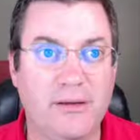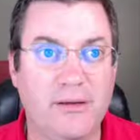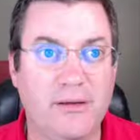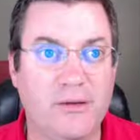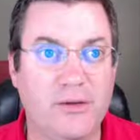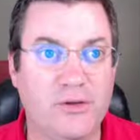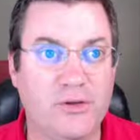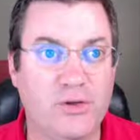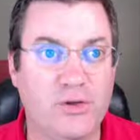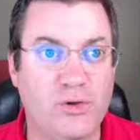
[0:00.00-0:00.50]

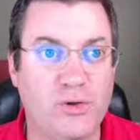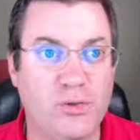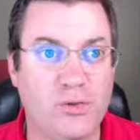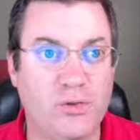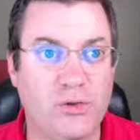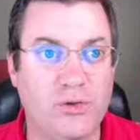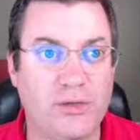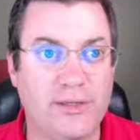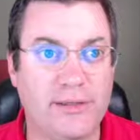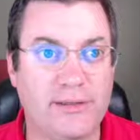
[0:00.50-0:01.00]
the two
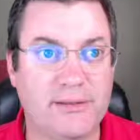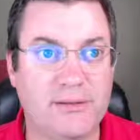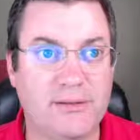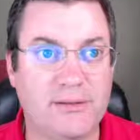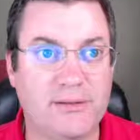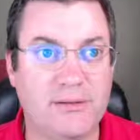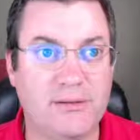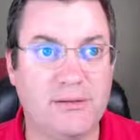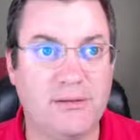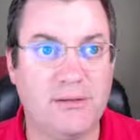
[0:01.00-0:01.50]
clicks.
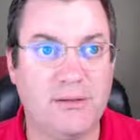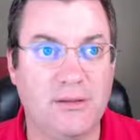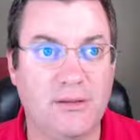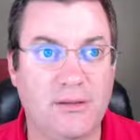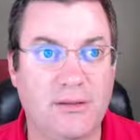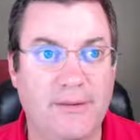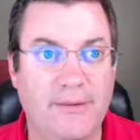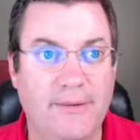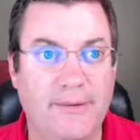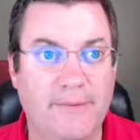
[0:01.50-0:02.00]

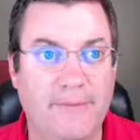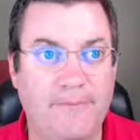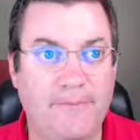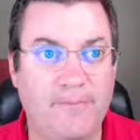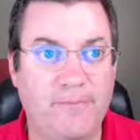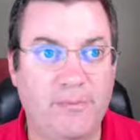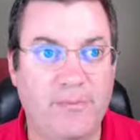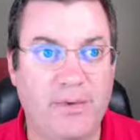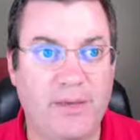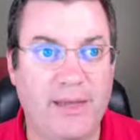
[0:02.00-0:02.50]

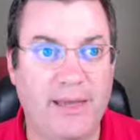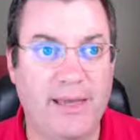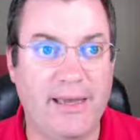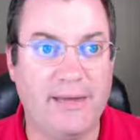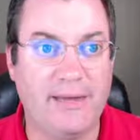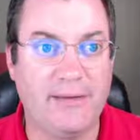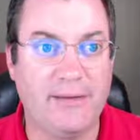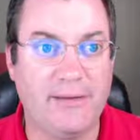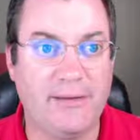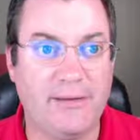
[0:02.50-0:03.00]

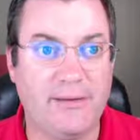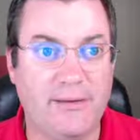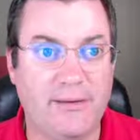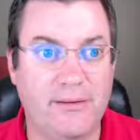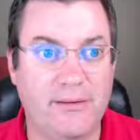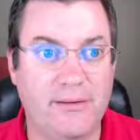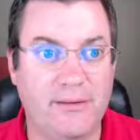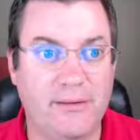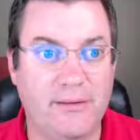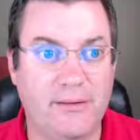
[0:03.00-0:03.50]
Edit,
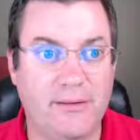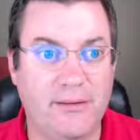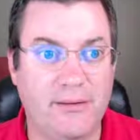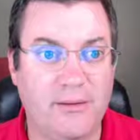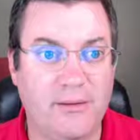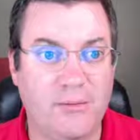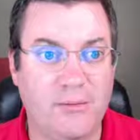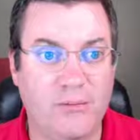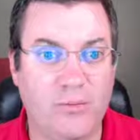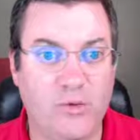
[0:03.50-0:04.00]

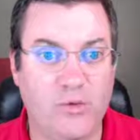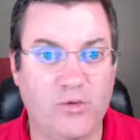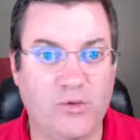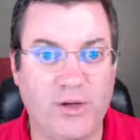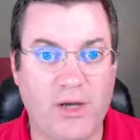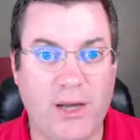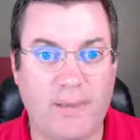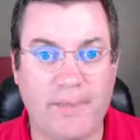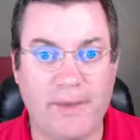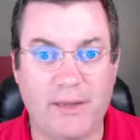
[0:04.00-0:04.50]
move
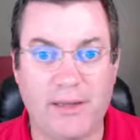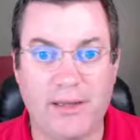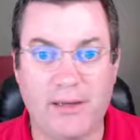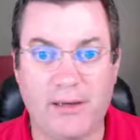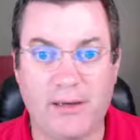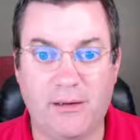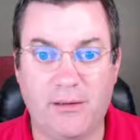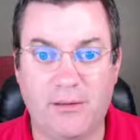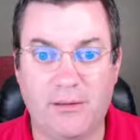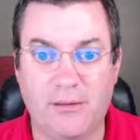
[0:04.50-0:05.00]
copy
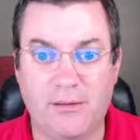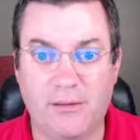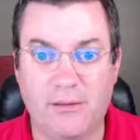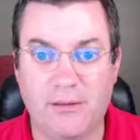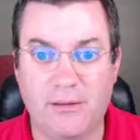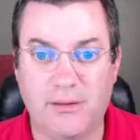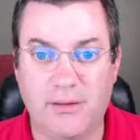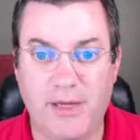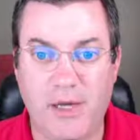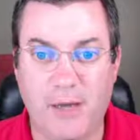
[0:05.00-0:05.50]
layer,
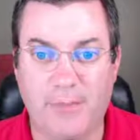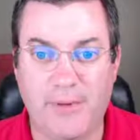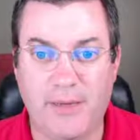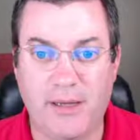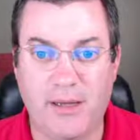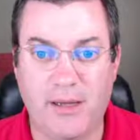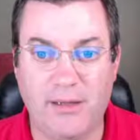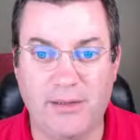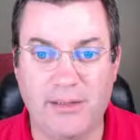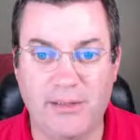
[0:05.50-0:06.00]
copy
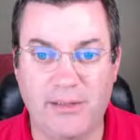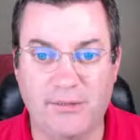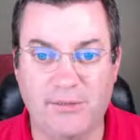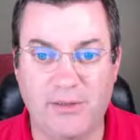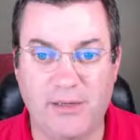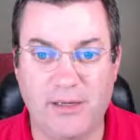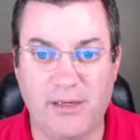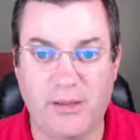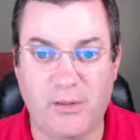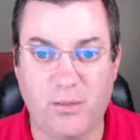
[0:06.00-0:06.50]
contents of
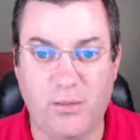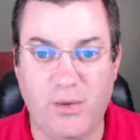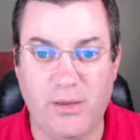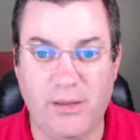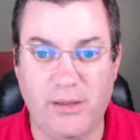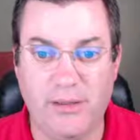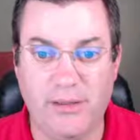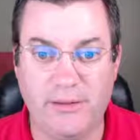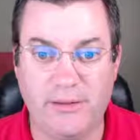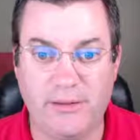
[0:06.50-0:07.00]
layer 1
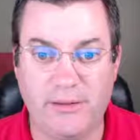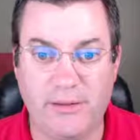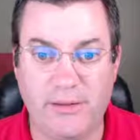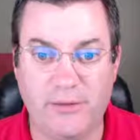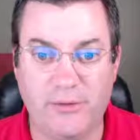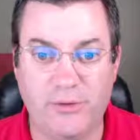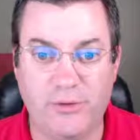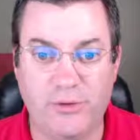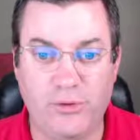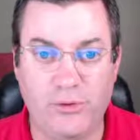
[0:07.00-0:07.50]
into layer
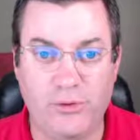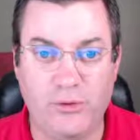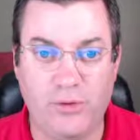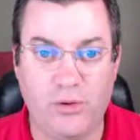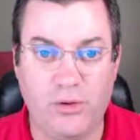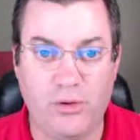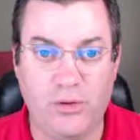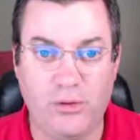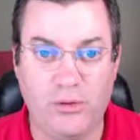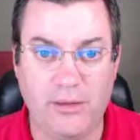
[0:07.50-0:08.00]
2.
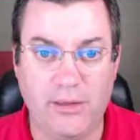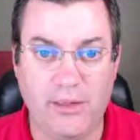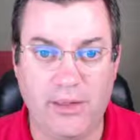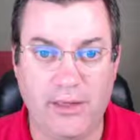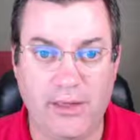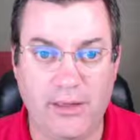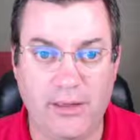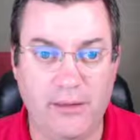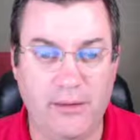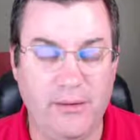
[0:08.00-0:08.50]

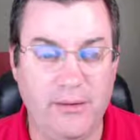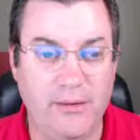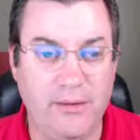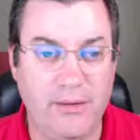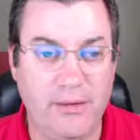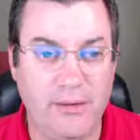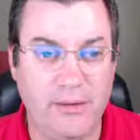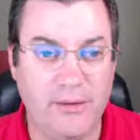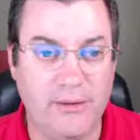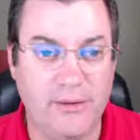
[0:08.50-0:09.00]
Okay,
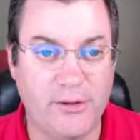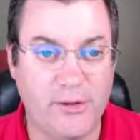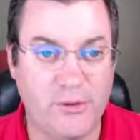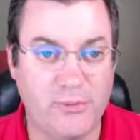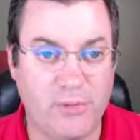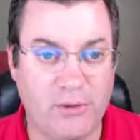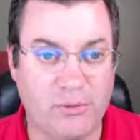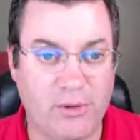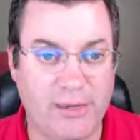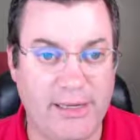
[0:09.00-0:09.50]
there's my
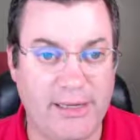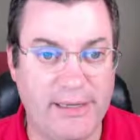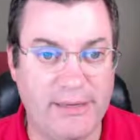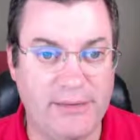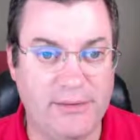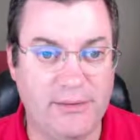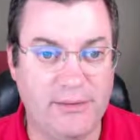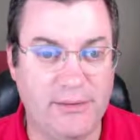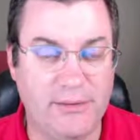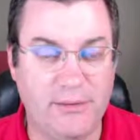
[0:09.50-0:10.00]

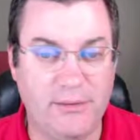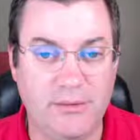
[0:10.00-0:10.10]
reds.